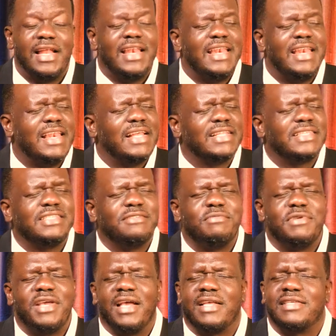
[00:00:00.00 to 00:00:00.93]
Let
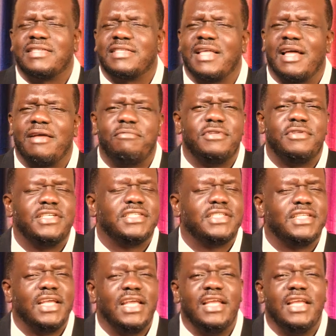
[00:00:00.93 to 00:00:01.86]
it be
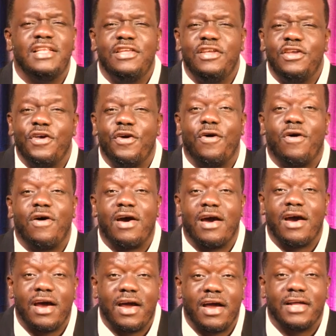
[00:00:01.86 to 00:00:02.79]
established in your
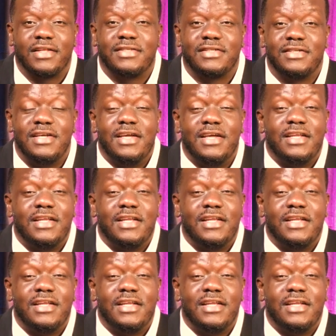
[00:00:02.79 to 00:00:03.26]
heart.